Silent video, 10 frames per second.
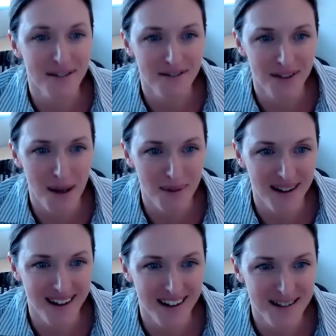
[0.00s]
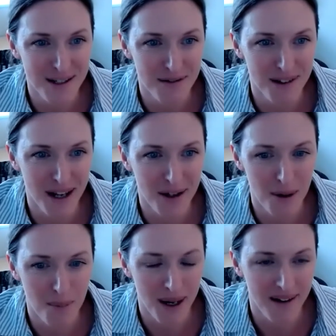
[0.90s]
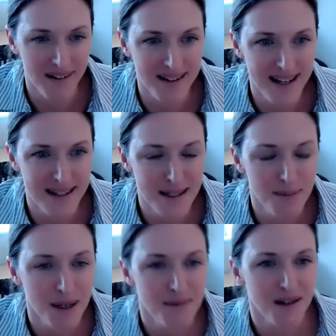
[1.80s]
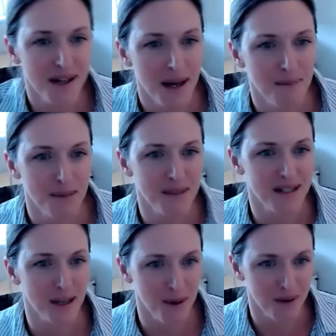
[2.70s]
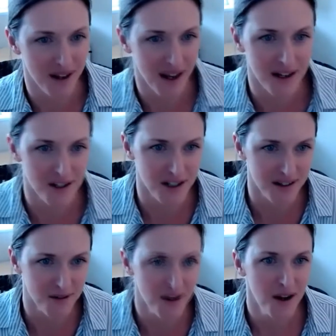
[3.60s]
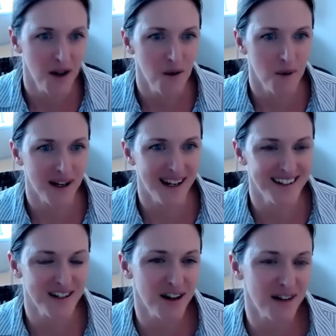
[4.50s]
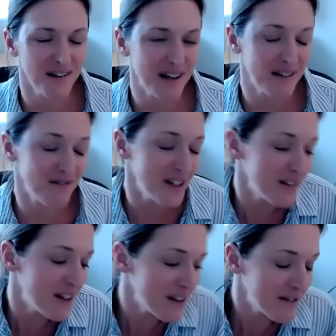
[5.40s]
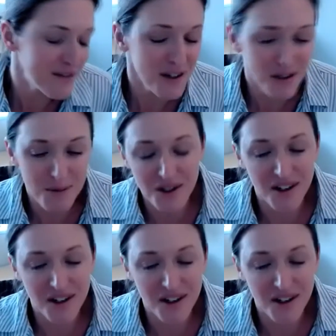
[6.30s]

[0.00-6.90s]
on family and still rely on their parents. And sometimes there can be miscommunication where kids aren't like feel a little vulnerable